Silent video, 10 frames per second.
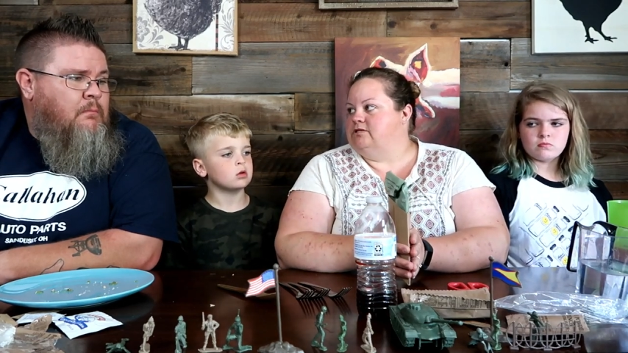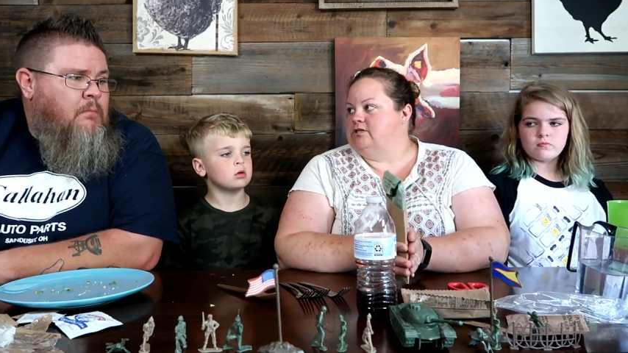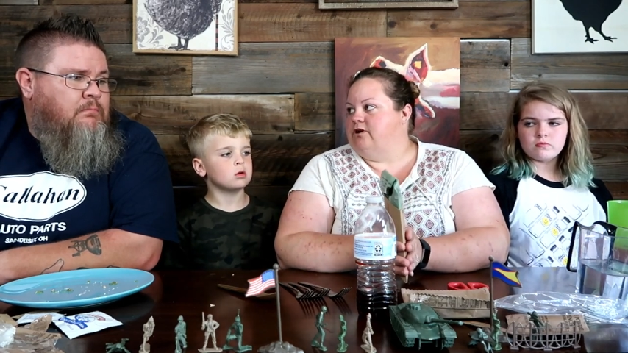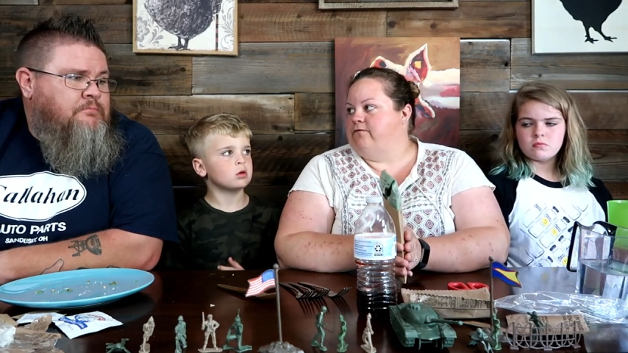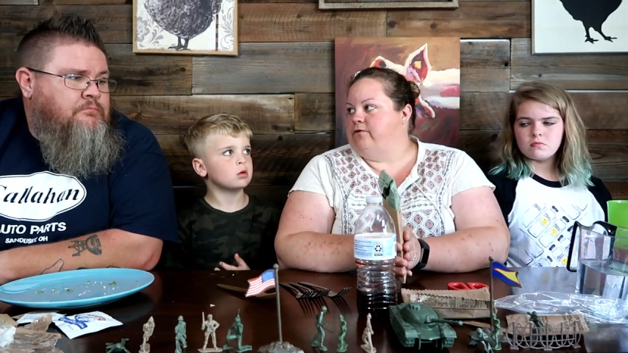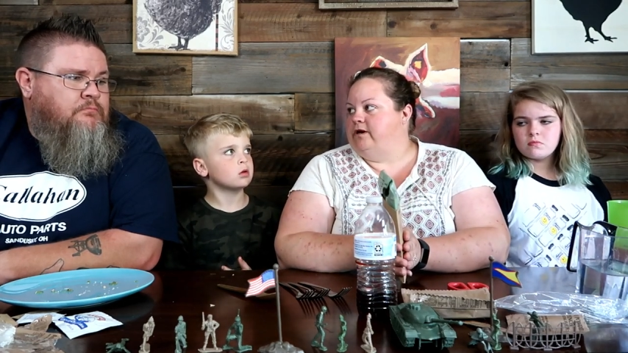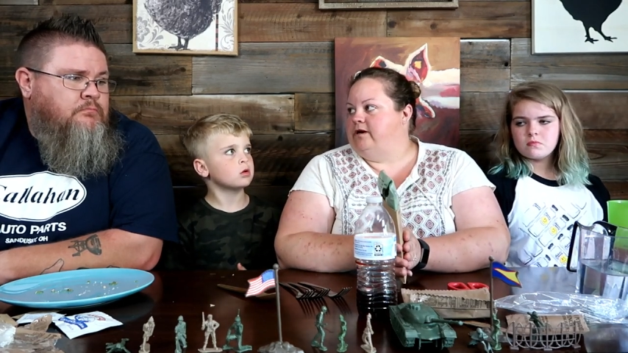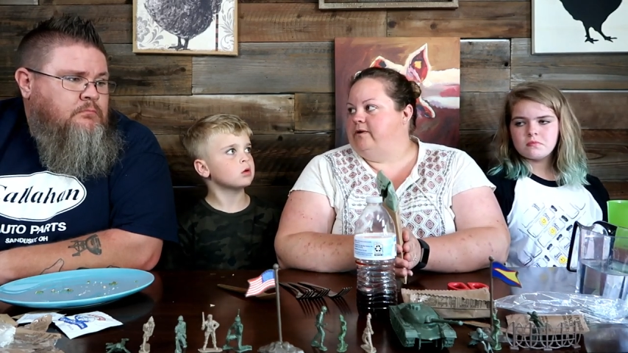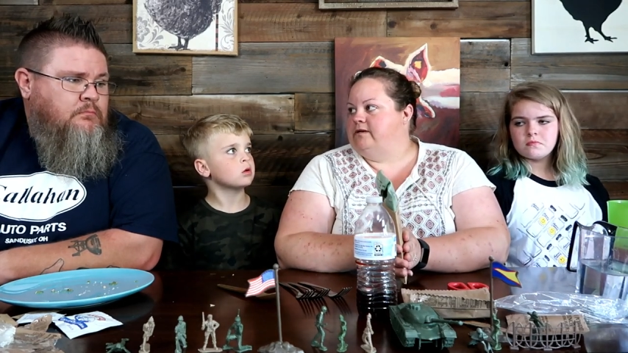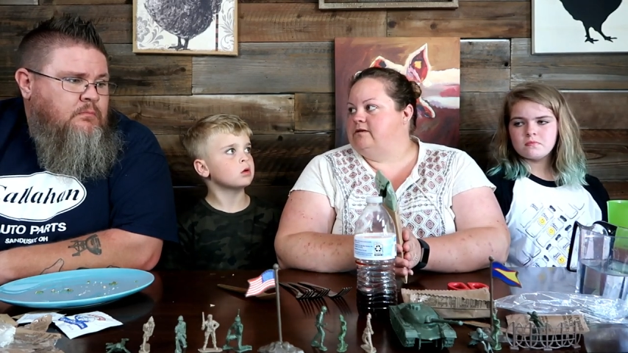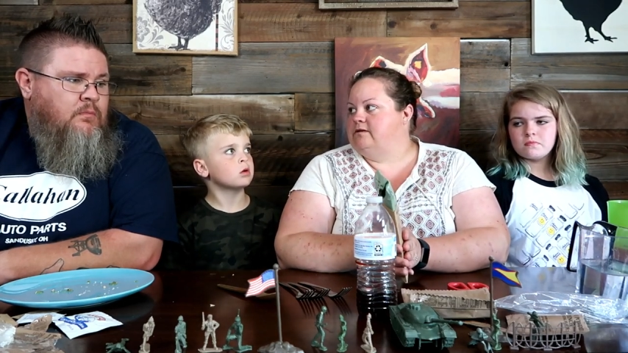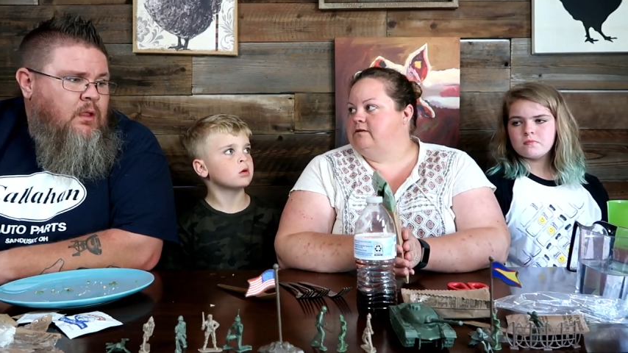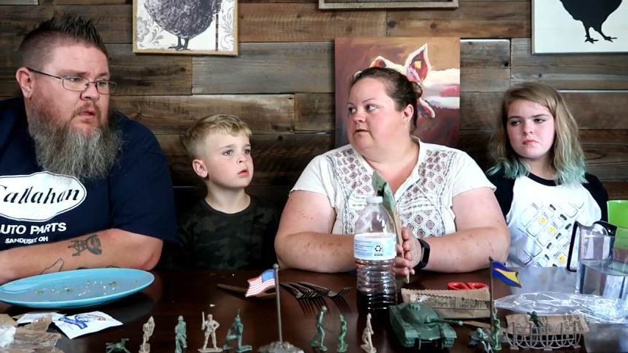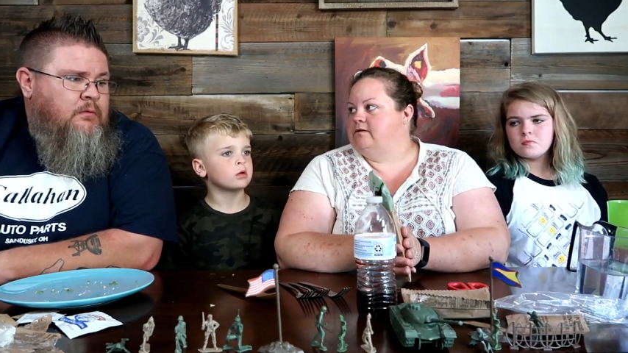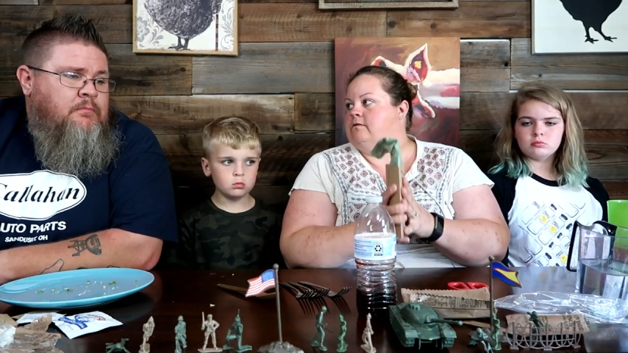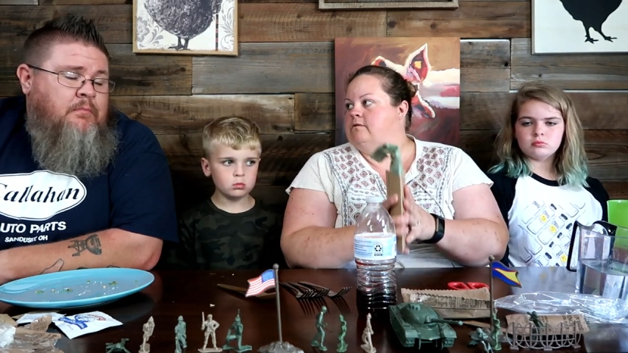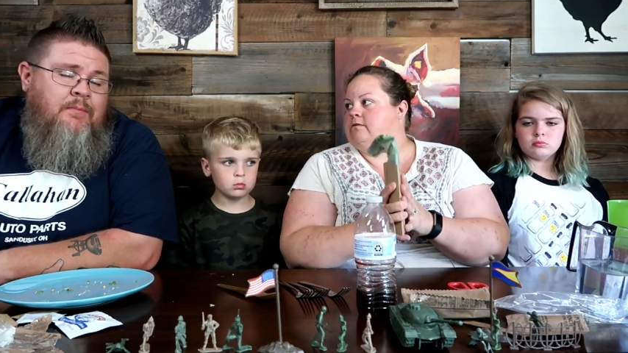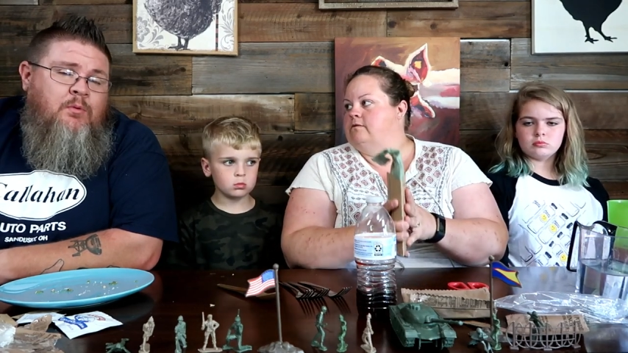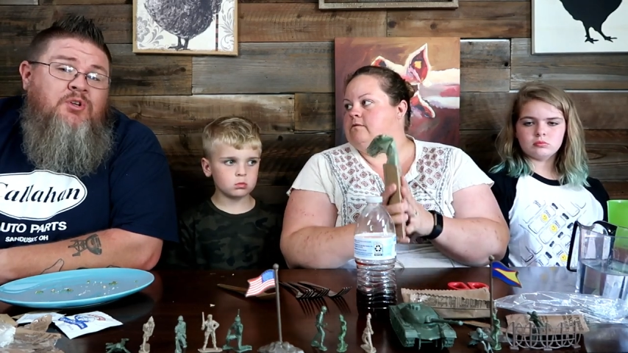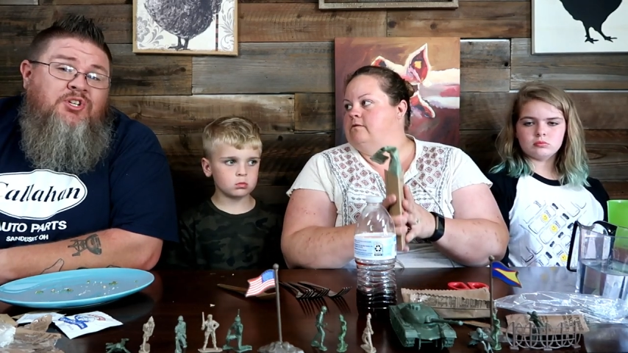Speaker 1: to just go for it anyways?
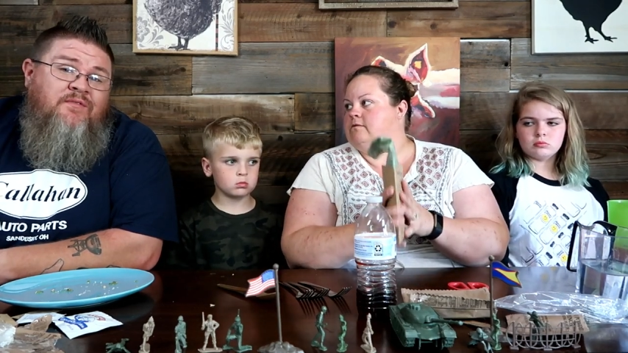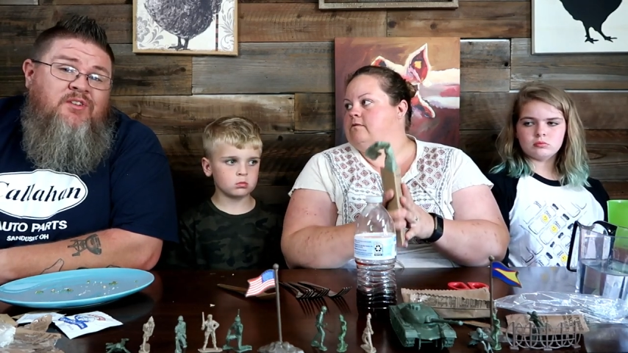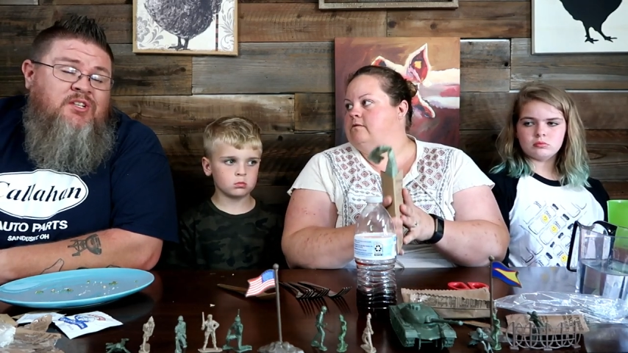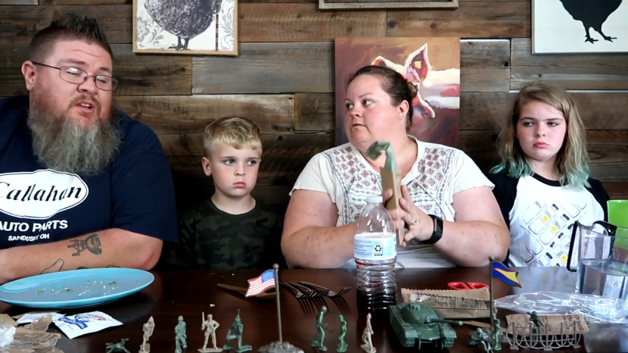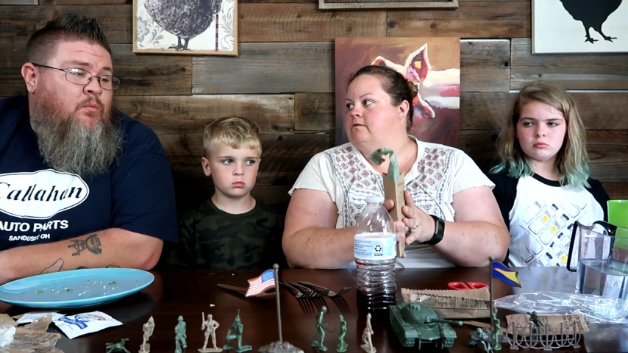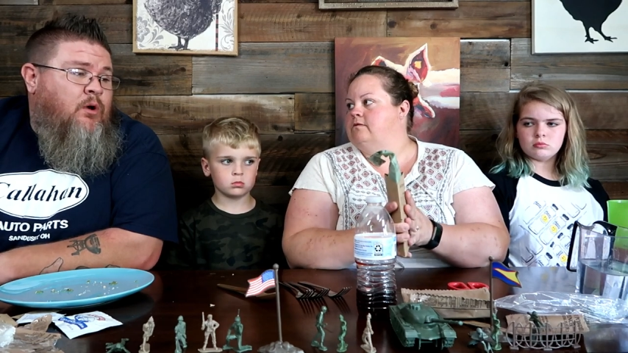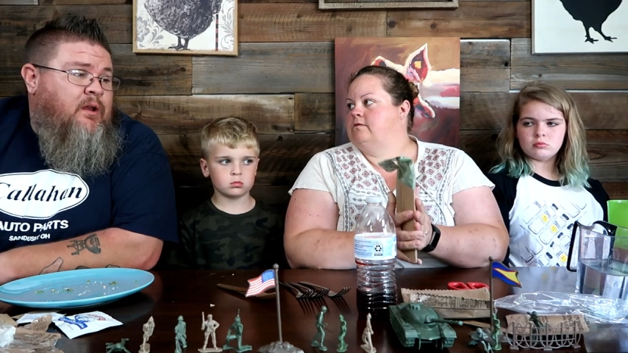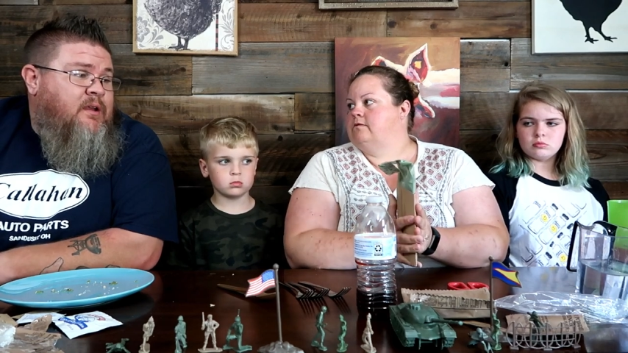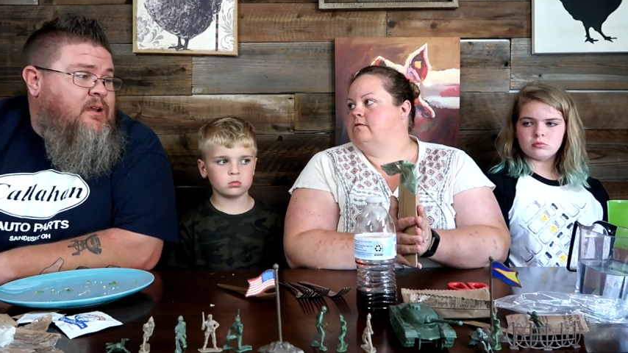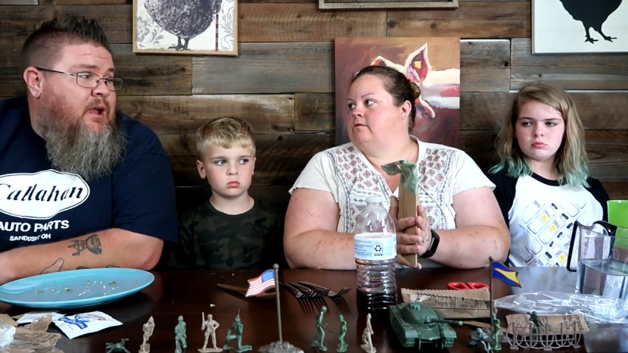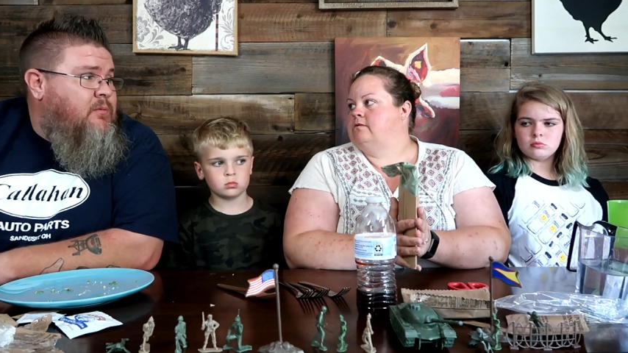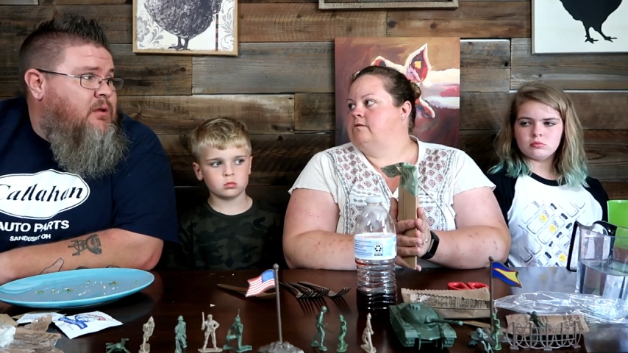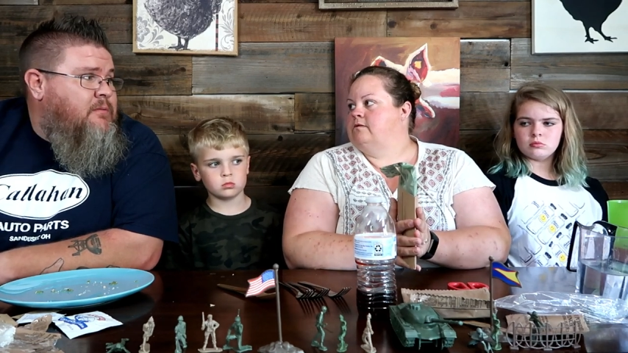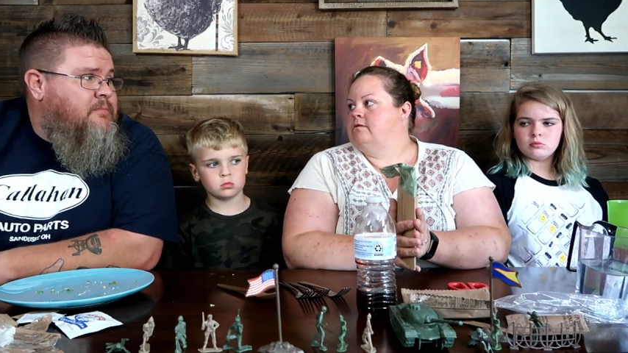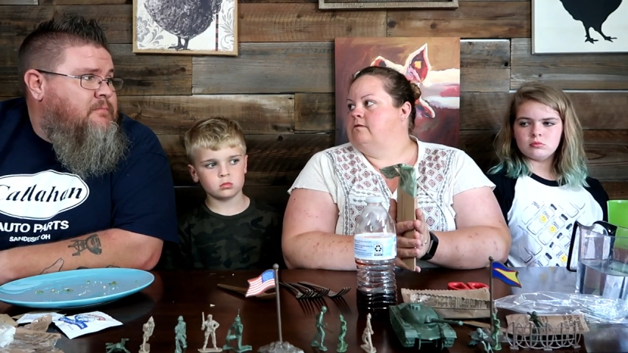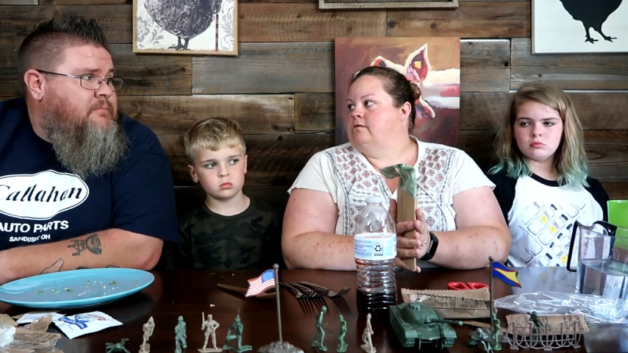
Speaker 2: Maybe we should have just done one at a time, huh?